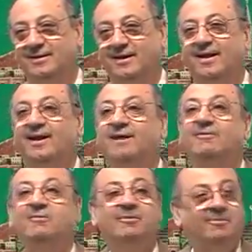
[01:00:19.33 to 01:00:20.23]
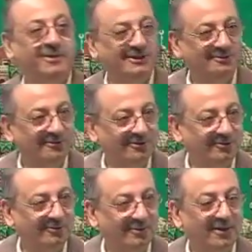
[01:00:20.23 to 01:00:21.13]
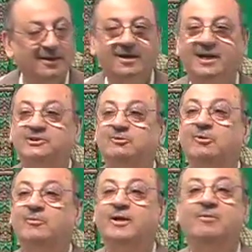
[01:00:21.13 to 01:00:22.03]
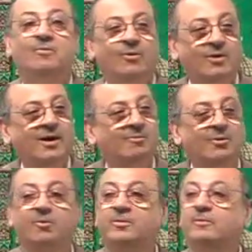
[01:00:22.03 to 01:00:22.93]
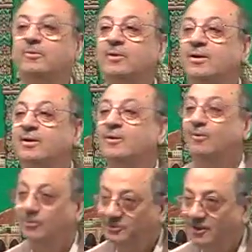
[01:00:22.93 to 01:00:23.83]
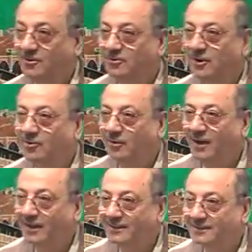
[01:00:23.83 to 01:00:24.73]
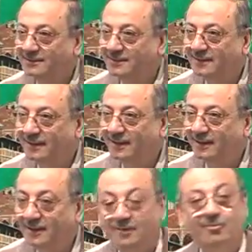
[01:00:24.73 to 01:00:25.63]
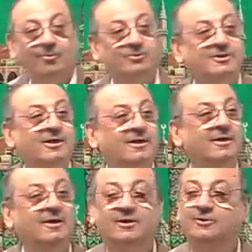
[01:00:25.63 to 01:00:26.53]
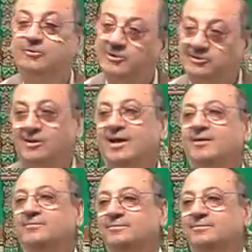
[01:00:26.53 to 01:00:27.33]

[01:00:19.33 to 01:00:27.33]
Allah will be pleased with you. And you will bring more and more people closer to the Qur'an. Closer to Islam.